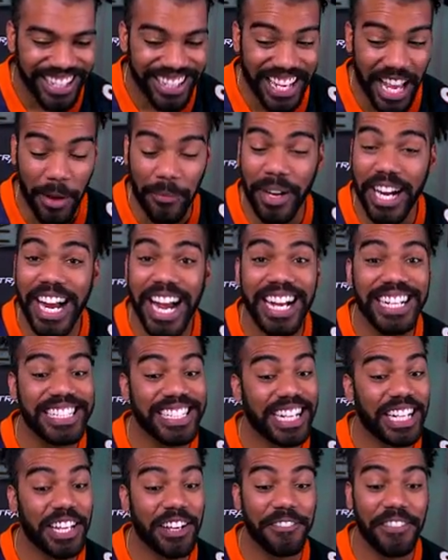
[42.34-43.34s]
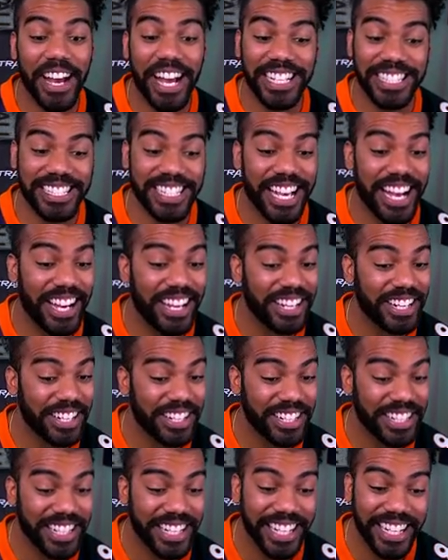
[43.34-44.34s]
Yeah, my guy Tyler Vasey out
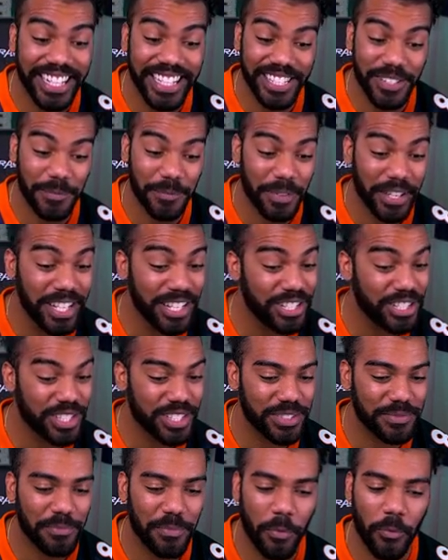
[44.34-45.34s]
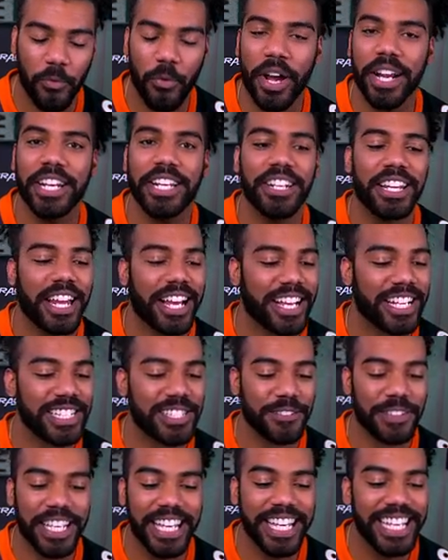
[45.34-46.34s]
here, he's just running like
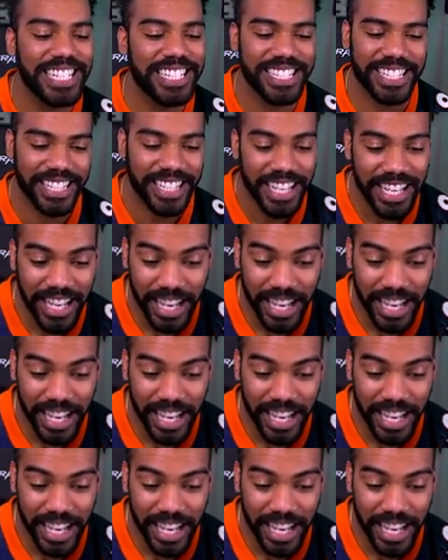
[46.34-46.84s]
it's easy.